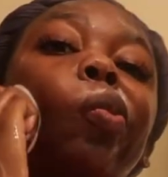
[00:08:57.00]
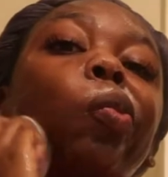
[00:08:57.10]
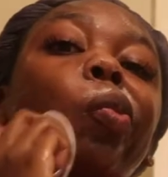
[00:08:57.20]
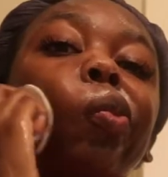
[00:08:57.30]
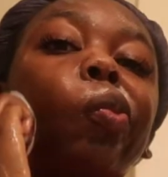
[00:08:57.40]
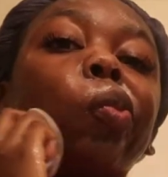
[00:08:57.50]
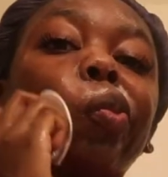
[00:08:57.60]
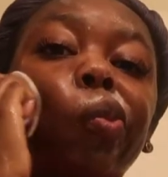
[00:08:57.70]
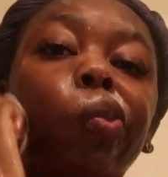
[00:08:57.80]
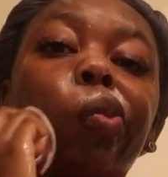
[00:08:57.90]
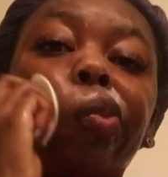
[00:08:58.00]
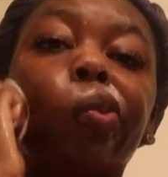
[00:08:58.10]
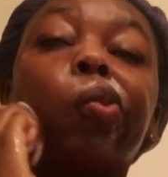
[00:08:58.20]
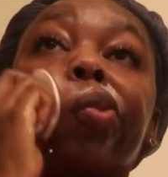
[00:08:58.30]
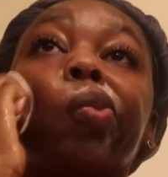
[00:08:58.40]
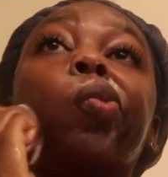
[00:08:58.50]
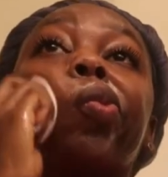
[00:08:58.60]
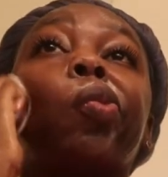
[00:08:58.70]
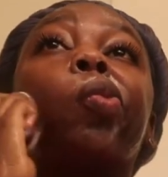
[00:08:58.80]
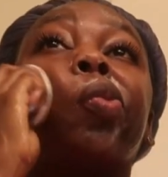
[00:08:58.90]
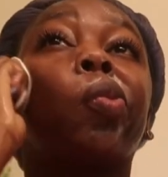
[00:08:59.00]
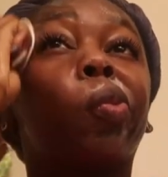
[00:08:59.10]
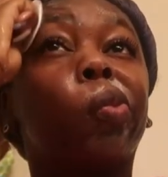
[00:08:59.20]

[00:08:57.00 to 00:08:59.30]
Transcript: texture was like it is. But